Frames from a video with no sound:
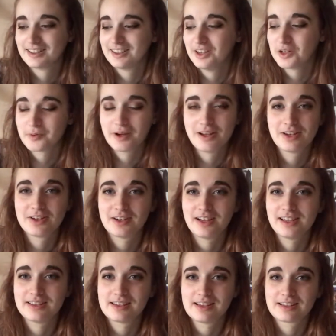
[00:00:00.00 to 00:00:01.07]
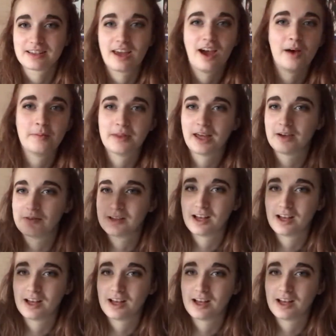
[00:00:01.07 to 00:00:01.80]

Horrible Histories is like up there with